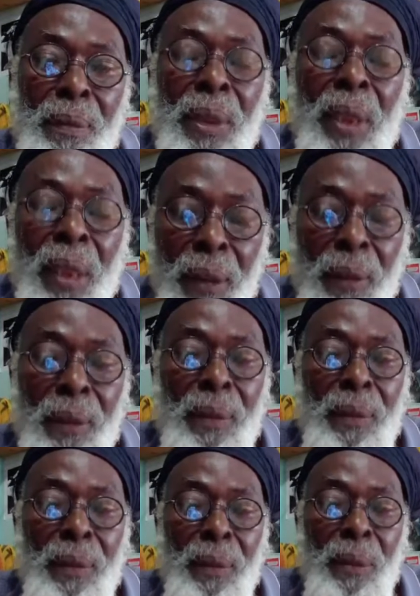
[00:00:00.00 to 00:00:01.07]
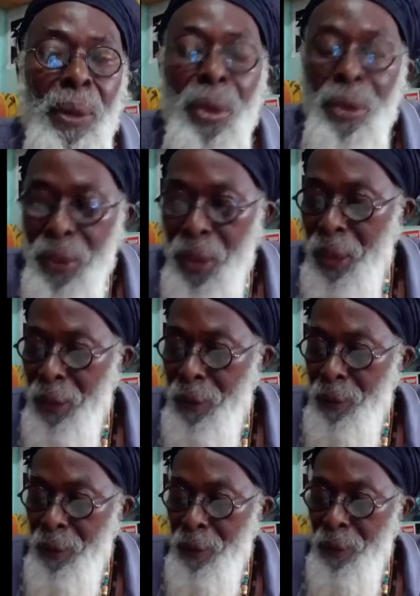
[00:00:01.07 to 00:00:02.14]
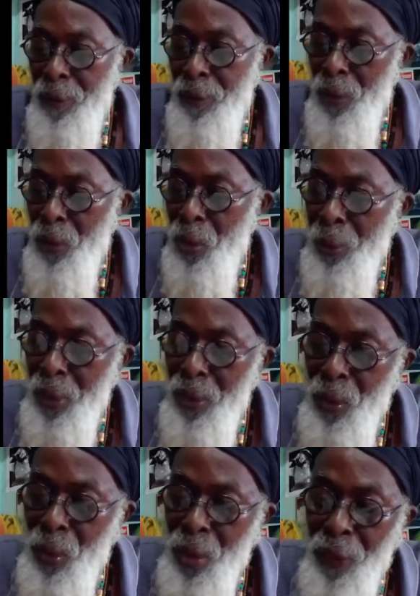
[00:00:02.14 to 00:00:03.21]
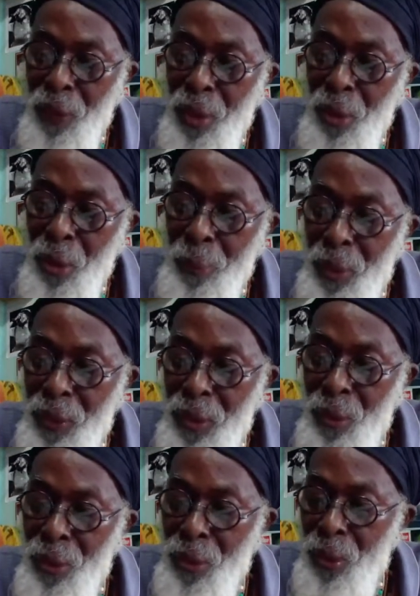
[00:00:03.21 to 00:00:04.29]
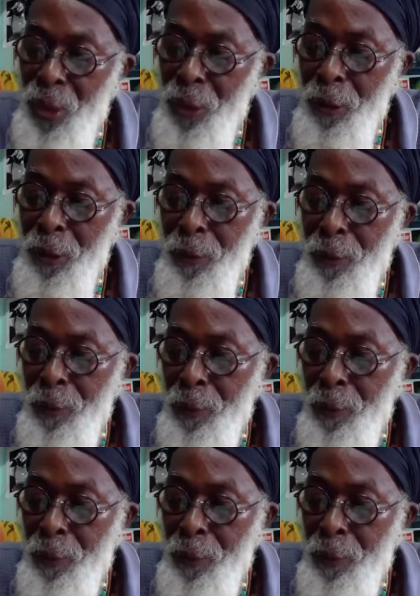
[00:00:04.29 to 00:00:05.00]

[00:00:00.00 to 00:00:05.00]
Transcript: Yeah. We don't see that. So look on this code of conduct on a serious way, you know.